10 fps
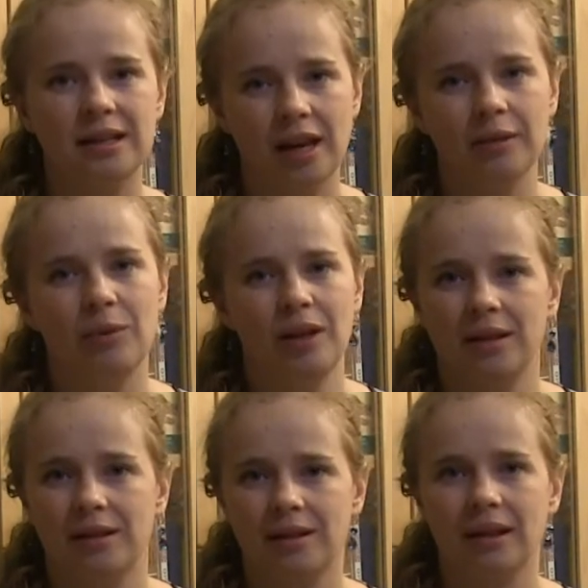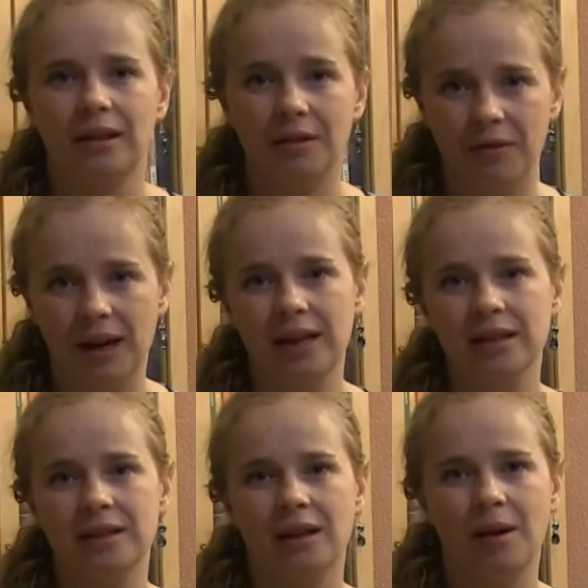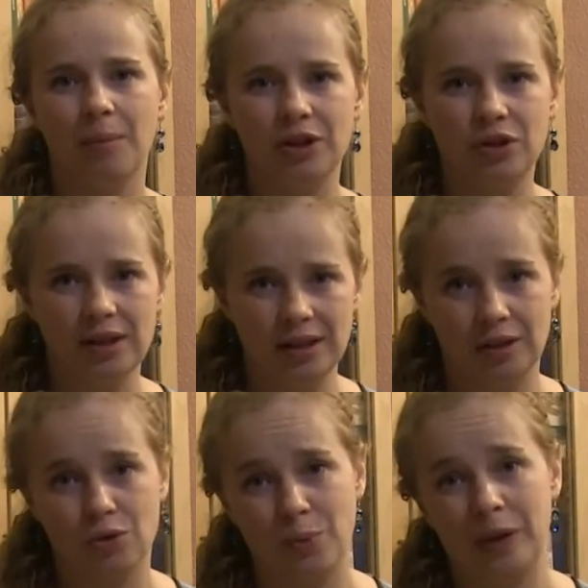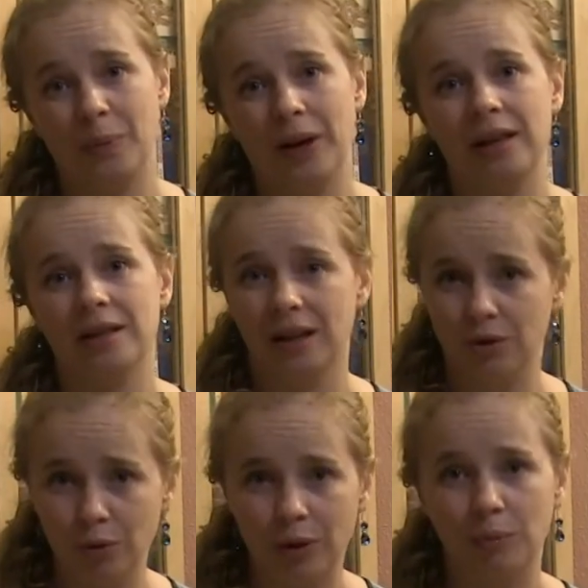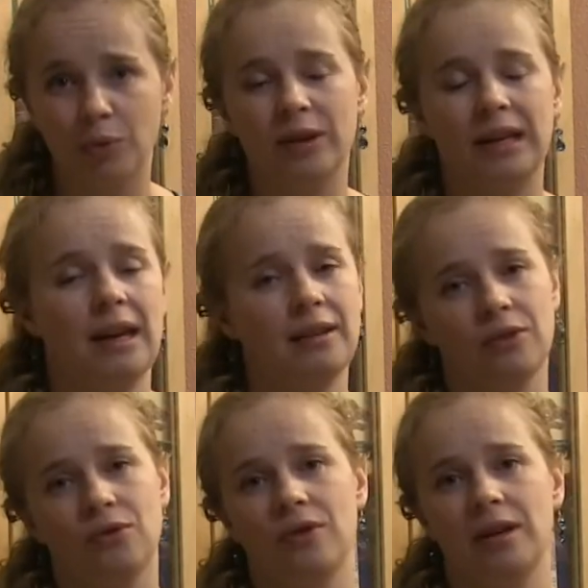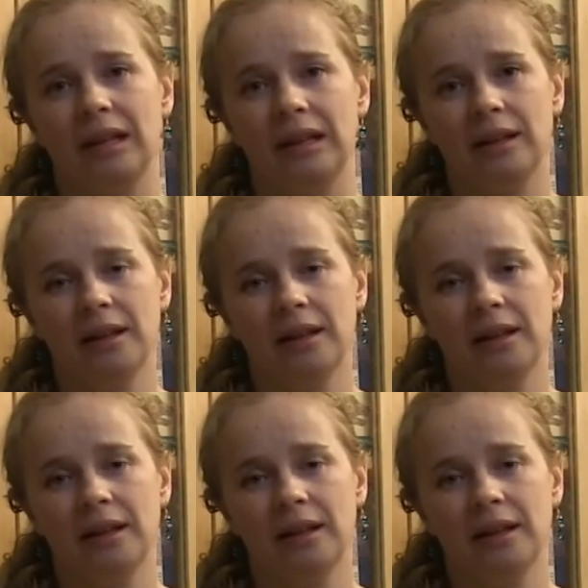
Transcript: 10 minutes that the veins are much easier to palpate and you can put the catheter in.